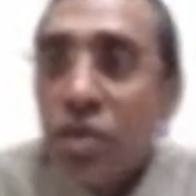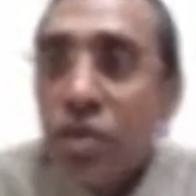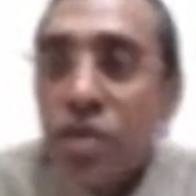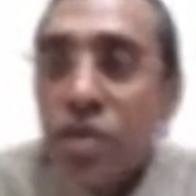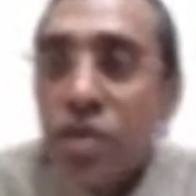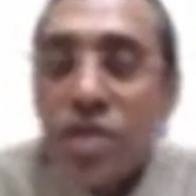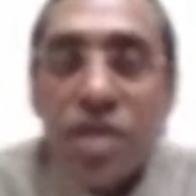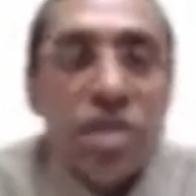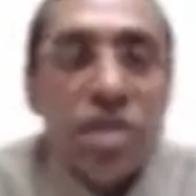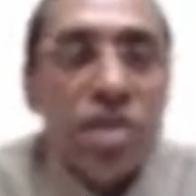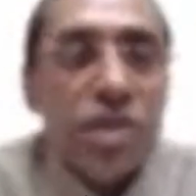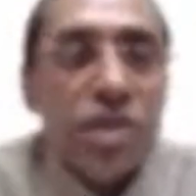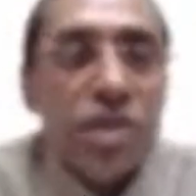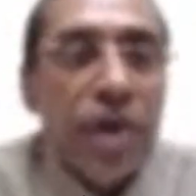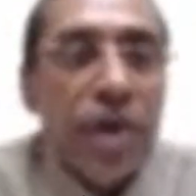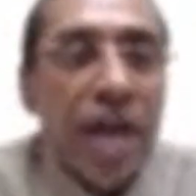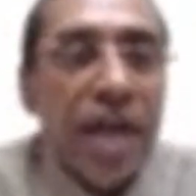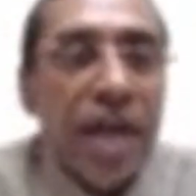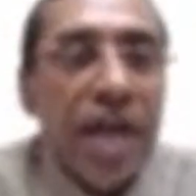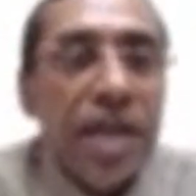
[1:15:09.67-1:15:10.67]
you know,
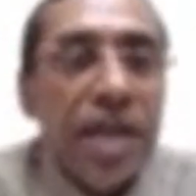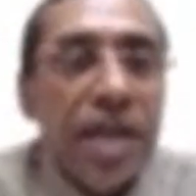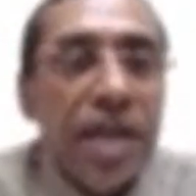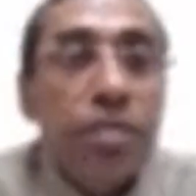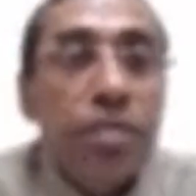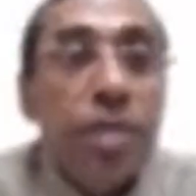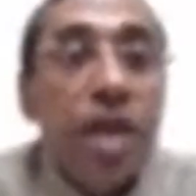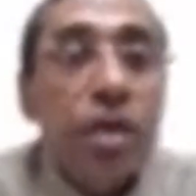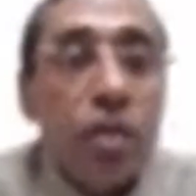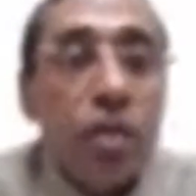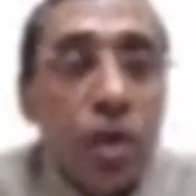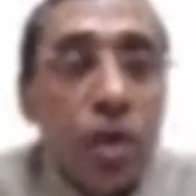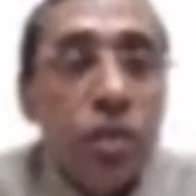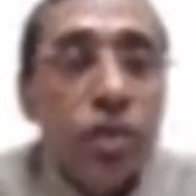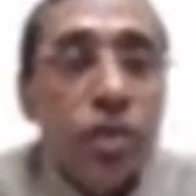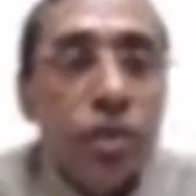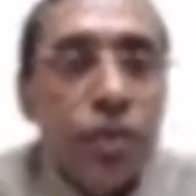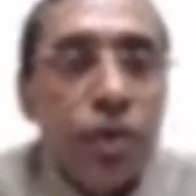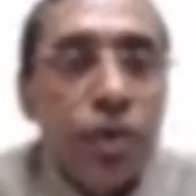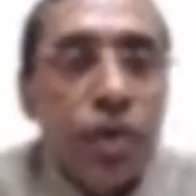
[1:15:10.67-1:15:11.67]
researcher faculty, but
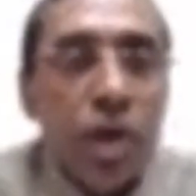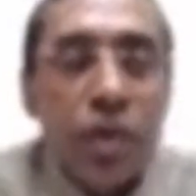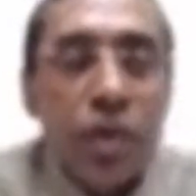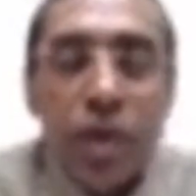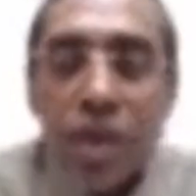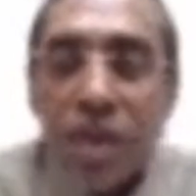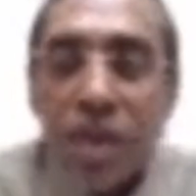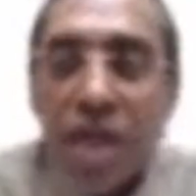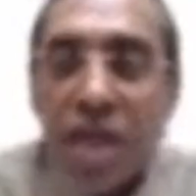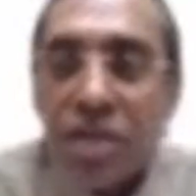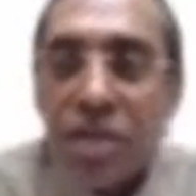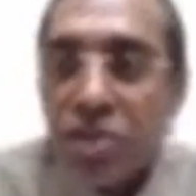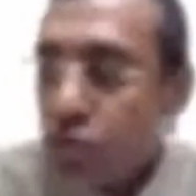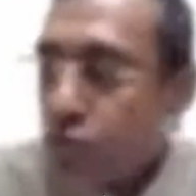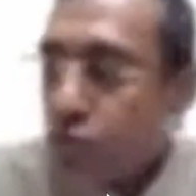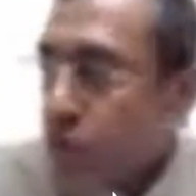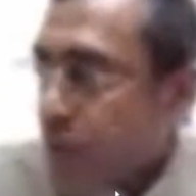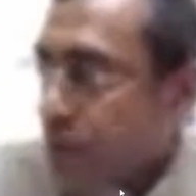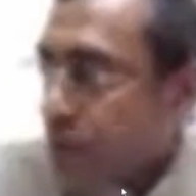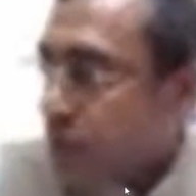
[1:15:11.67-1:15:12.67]
also for our
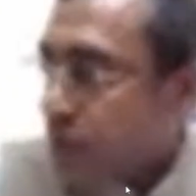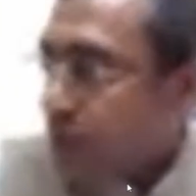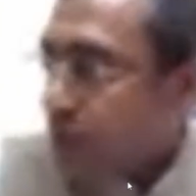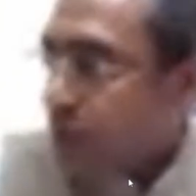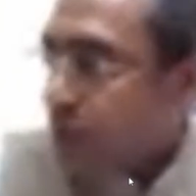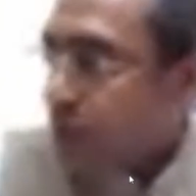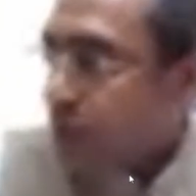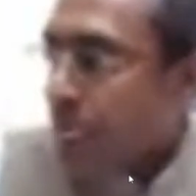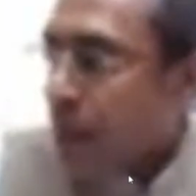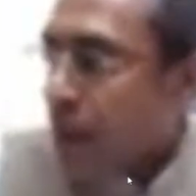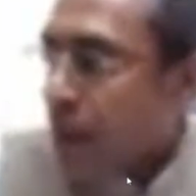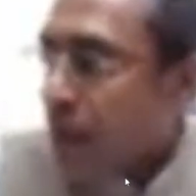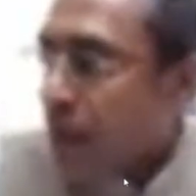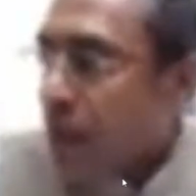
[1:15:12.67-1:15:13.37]
young students.